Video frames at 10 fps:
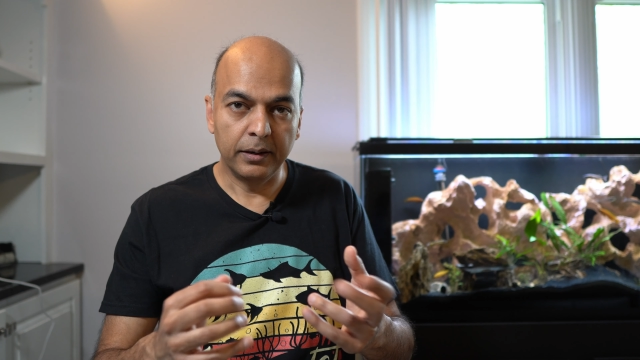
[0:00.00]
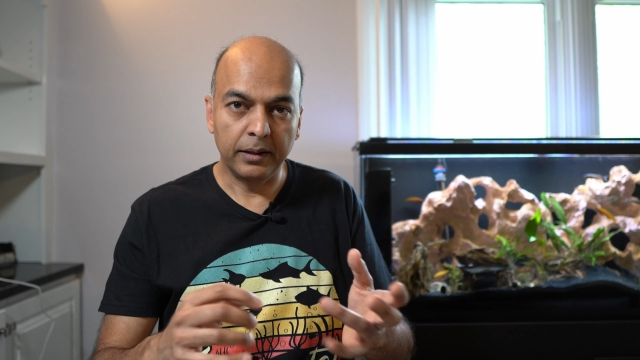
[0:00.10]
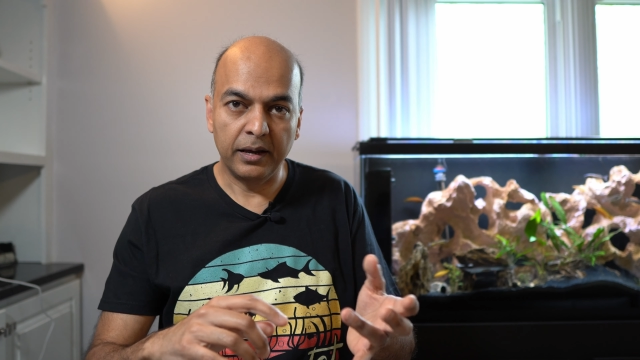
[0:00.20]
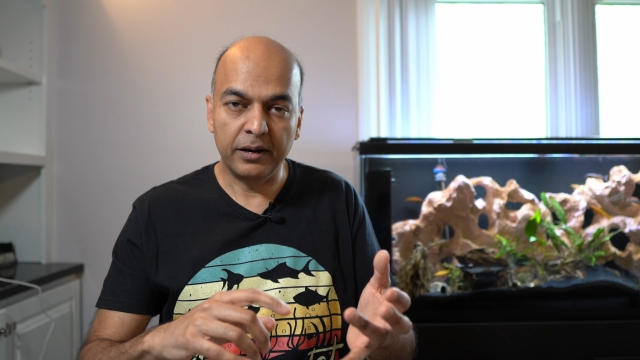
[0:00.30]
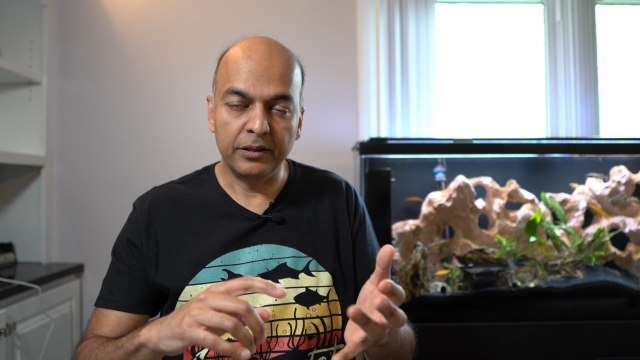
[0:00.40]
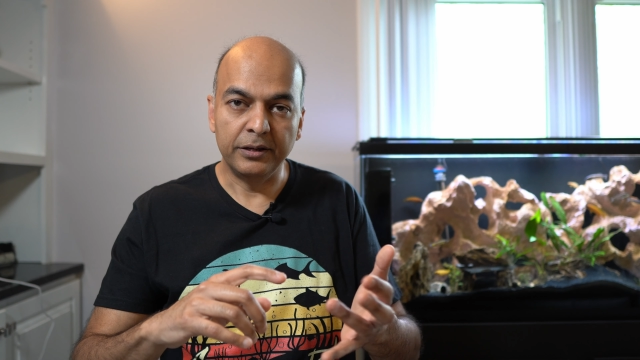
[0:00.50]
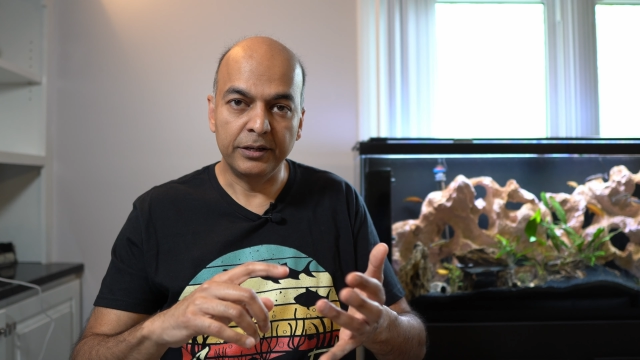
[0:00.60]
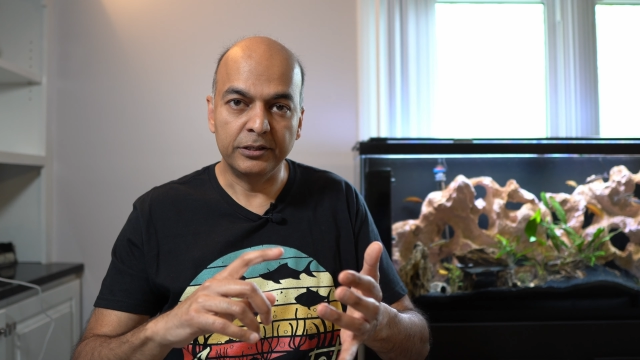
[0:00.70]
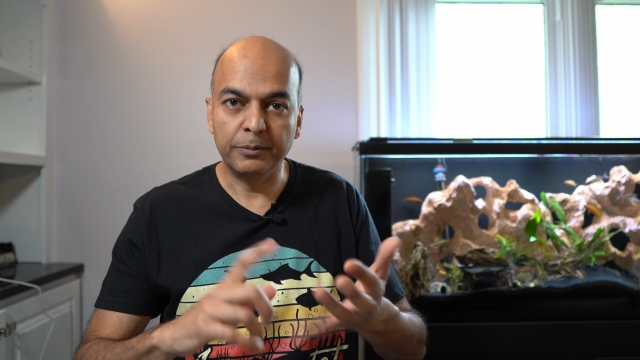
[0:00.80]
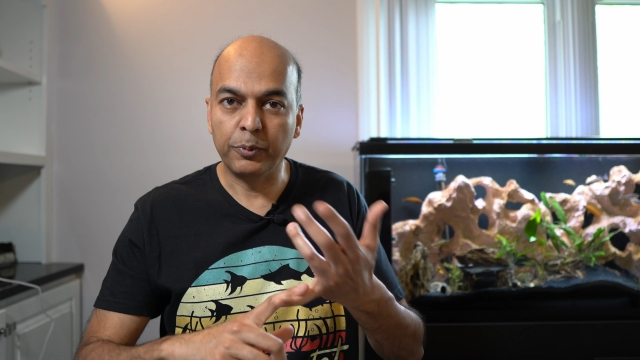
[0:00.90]
A lot of
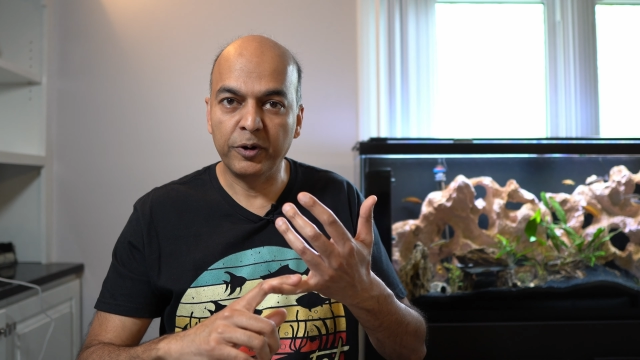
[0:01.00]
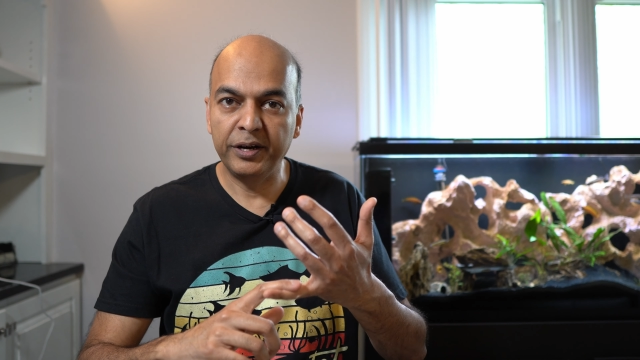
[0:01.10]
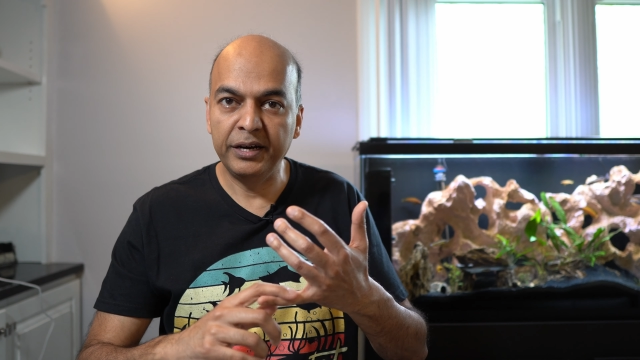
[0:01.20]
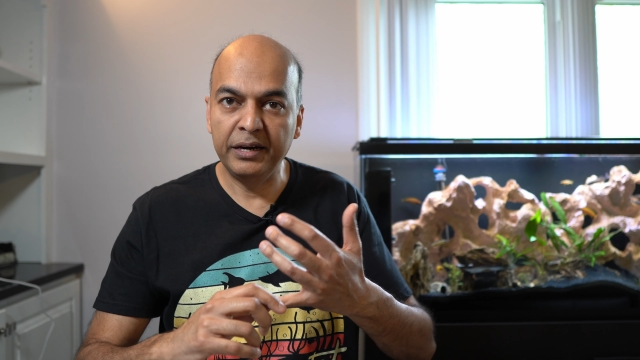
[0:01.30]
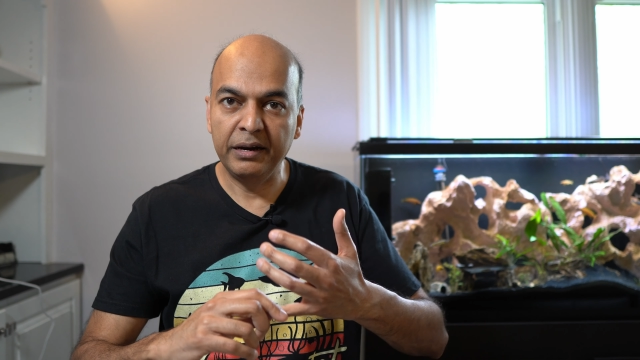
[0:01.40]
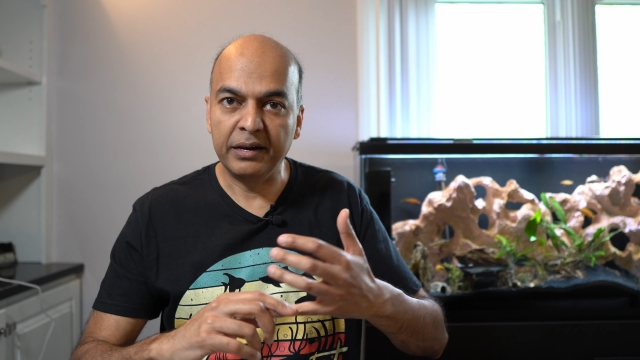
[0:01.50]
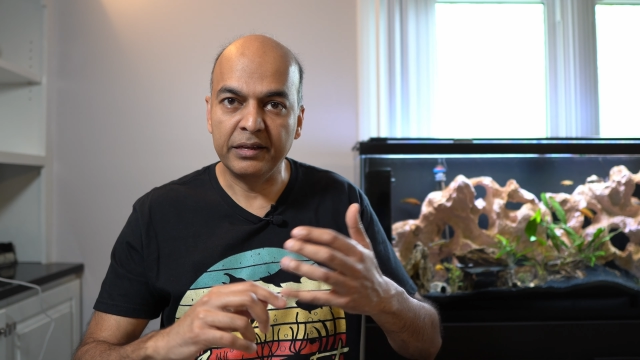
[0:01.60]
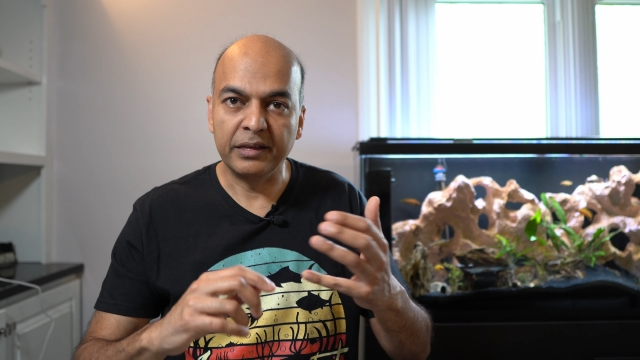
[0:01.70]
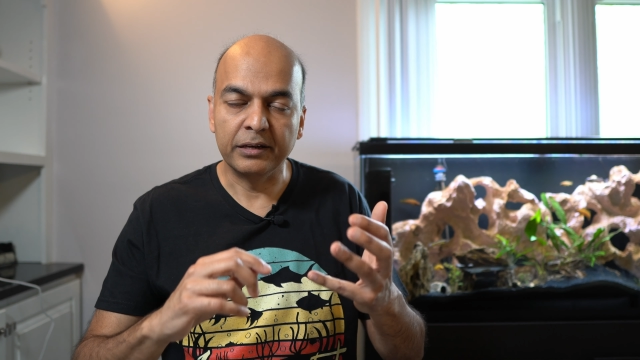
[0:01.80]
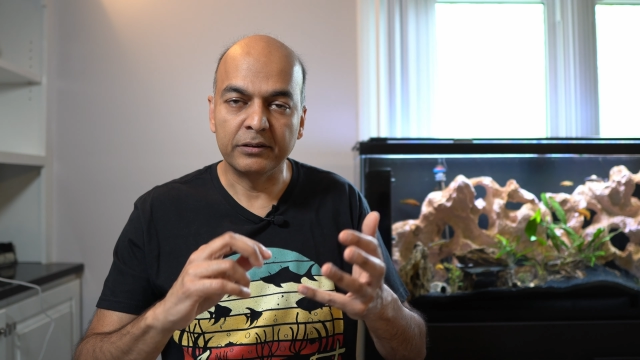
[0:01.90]
the debris,
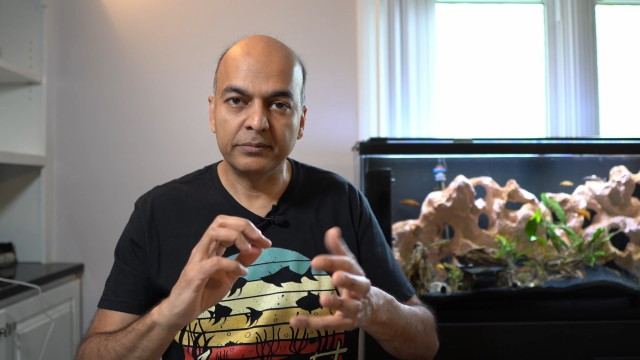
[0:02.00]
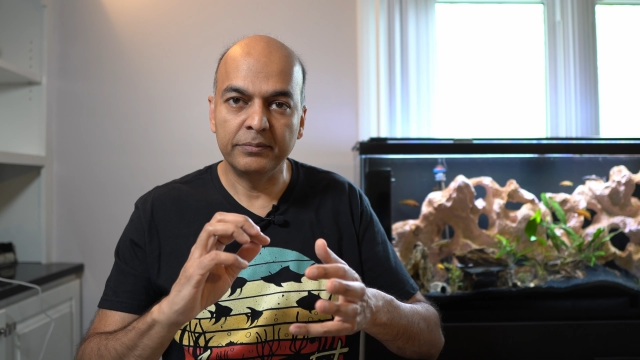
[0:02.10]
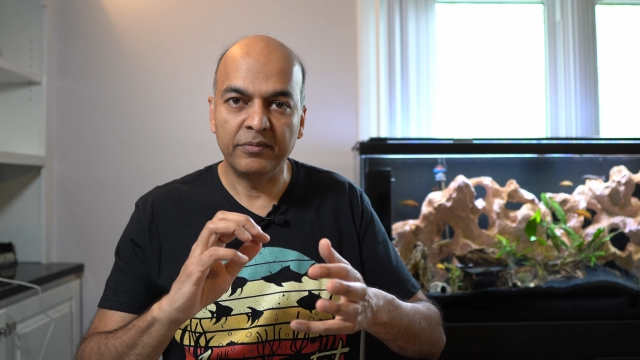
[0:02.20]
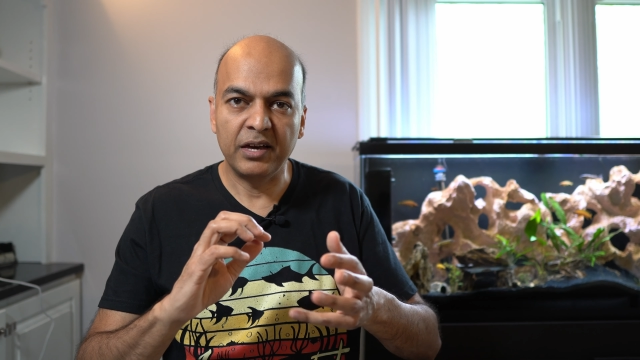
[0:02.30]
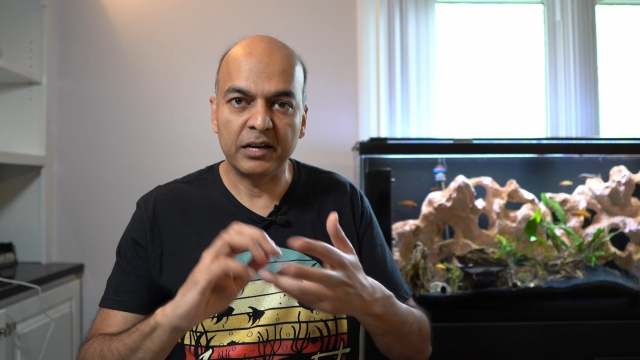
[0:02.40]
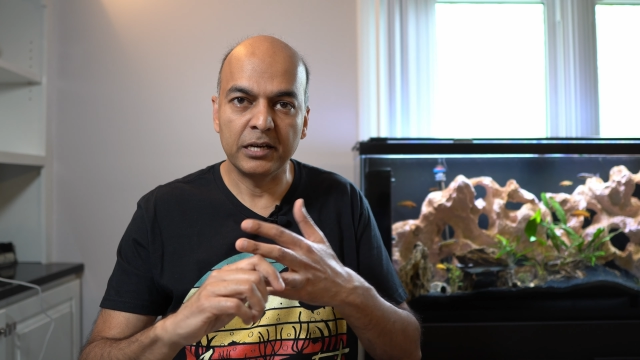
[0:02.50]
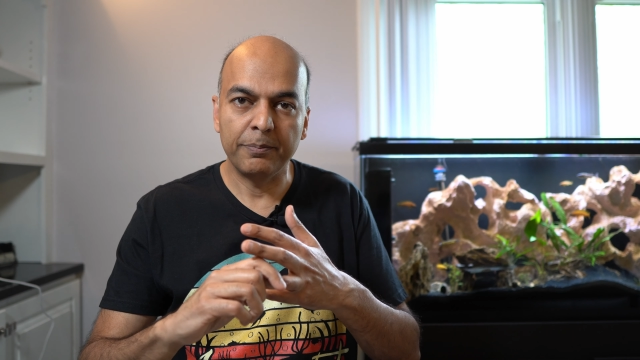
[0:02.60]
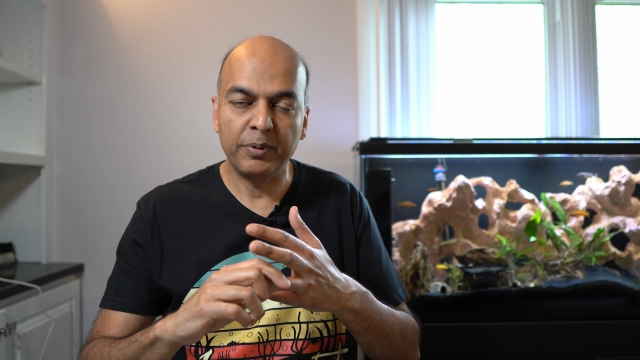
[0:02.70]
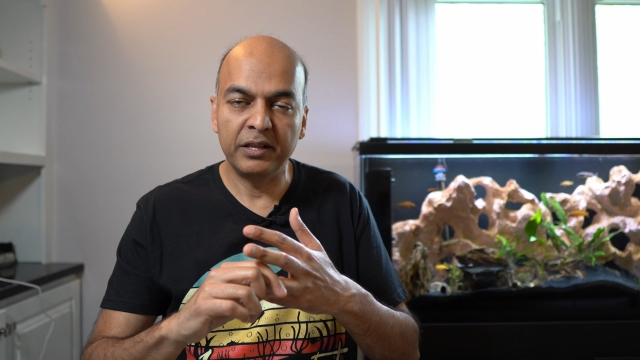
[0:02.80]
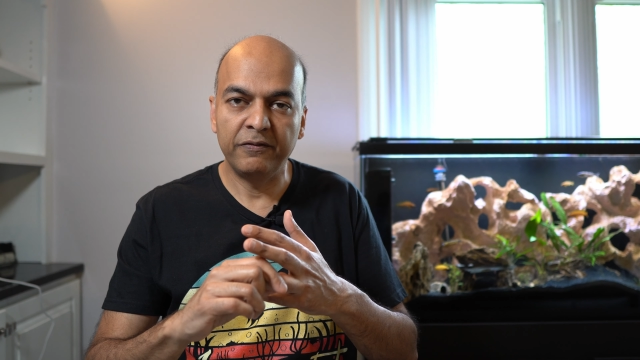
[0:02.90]
anything kicked up by the